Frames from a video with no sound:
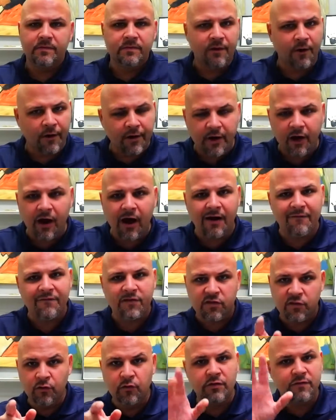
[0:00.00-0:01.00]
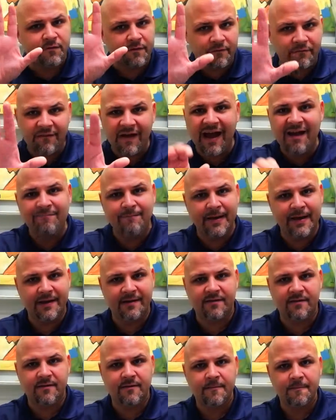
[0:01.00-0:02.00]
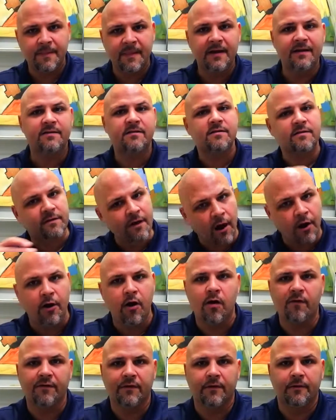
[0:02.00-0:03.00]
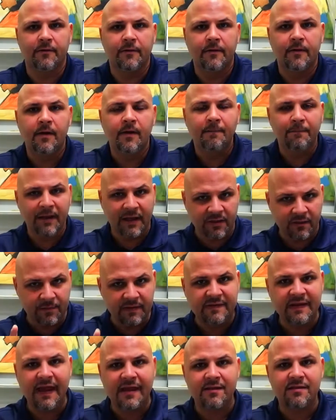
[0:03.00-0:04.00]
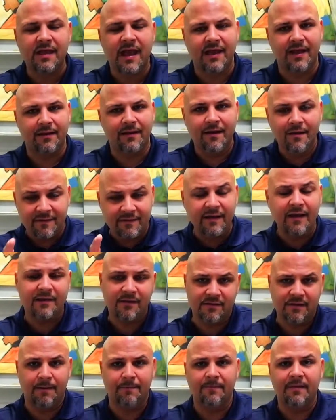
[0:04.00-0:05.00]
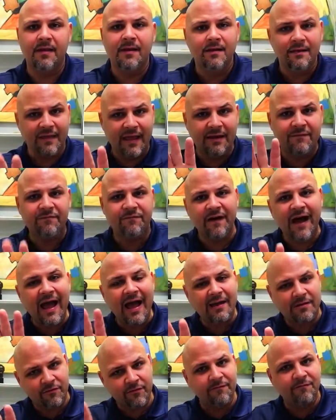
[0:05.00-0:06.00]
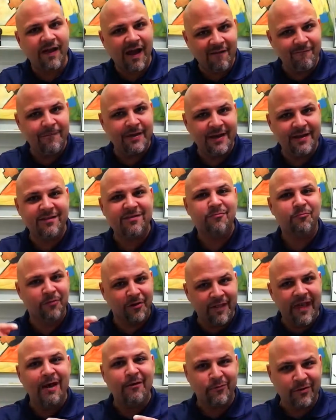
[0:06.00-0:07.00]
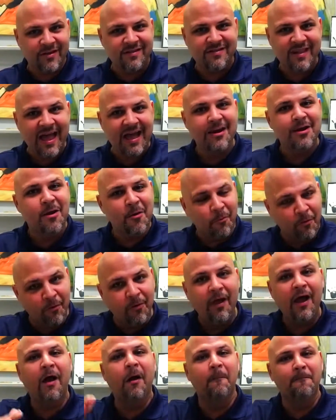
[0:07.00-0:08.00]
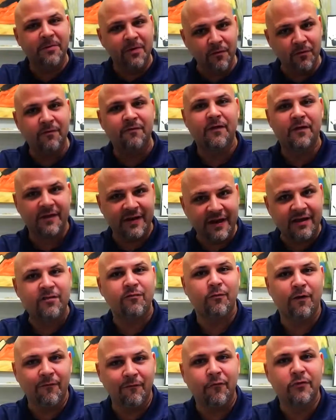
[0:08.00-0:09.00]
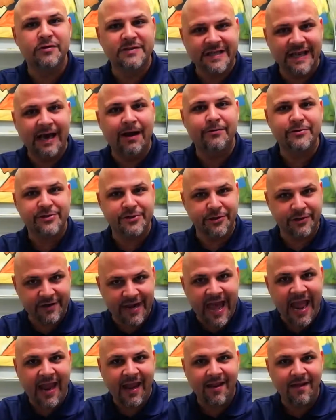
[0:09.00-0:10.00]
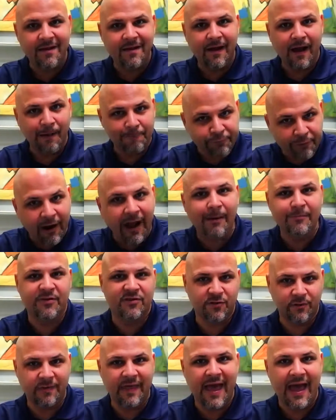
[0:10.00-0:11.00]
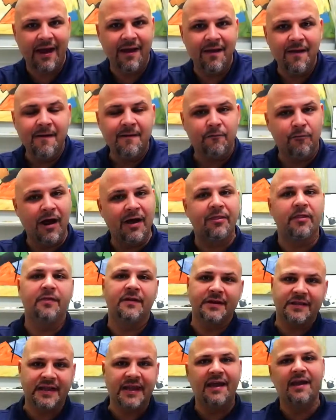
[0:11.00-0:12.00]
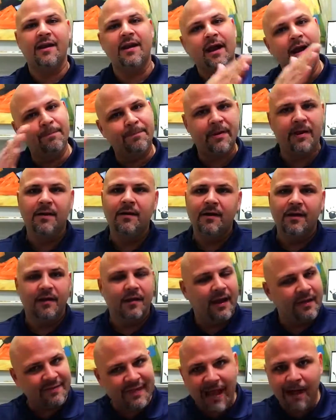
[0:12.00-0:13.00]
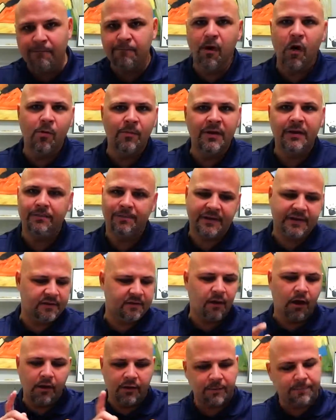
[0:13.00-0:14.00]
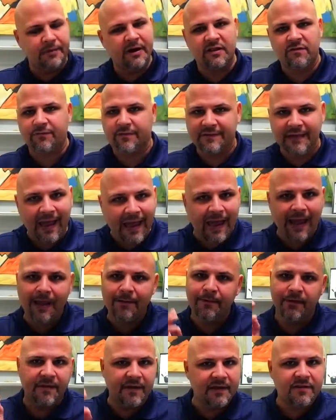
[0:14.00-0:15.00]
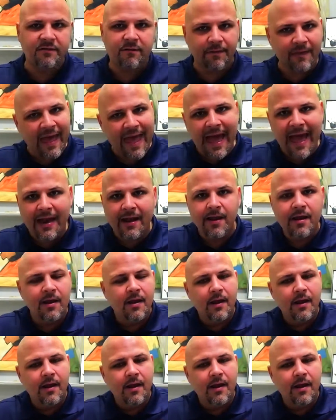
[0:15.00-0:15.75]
turn it off, snooze for 5 minutes and start over. Because let me tell you something, that extra 5 minutes where that reset will help you for the next 12, 14 hours of your day. I promise you that. Rather than getting up at that moment because, you're pressed for time or this or that.